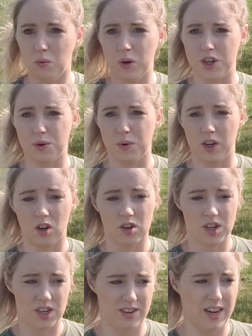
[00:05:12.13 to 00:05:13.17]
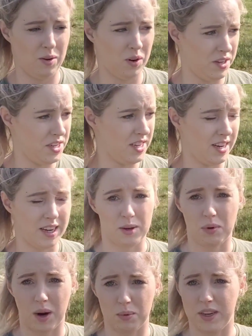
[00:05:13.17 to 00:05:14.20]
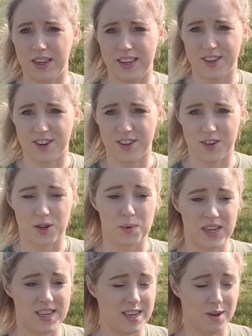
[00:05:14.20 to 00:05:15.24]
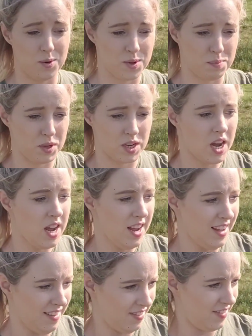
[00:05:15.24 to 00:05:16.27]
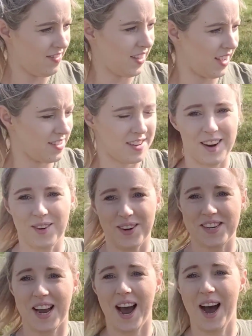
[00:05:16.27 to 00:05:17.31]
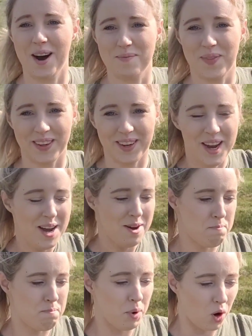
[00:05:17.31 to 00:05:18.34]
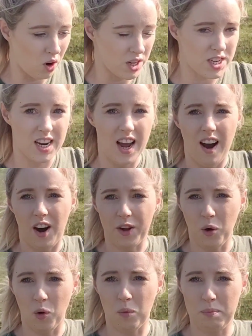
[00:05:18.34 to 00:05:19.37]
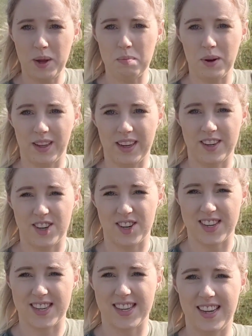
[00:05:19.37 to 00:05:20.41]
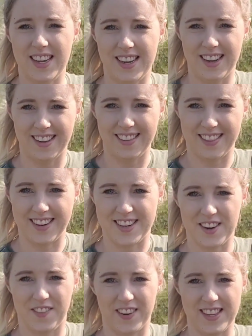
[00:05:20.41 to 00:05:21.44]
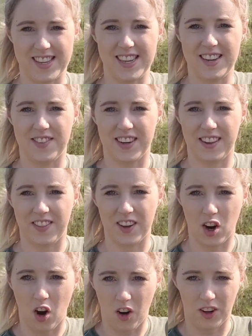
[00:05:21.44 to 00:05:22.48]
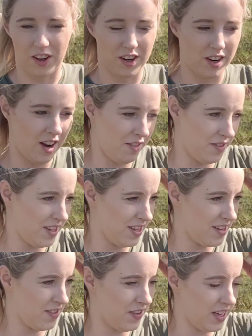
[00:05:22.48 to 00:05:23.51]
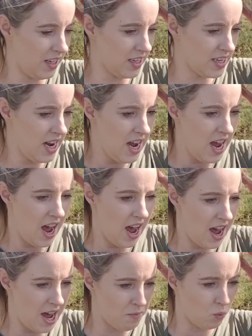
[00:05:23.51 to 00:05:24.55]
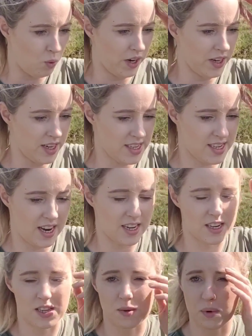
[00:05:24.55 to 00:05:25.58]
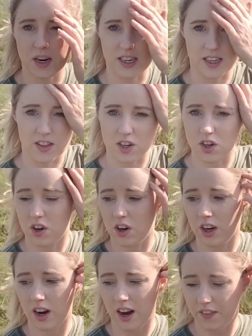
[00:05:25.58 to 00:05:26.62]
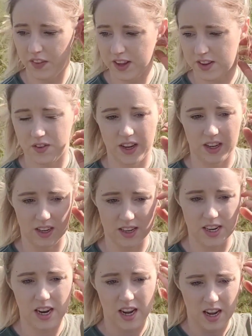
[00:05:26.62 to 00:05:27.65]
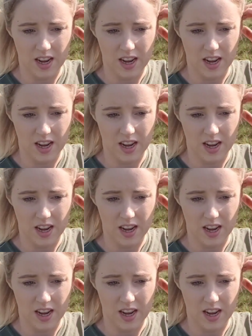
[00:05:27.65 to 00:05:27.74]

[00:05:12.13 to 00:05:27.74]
would do it good. Now ideally I'd probably need another 20 loads, but that's not going to happen. But I hope people can just see the difference even in the colour of this field. When I started spreading the dung on this field,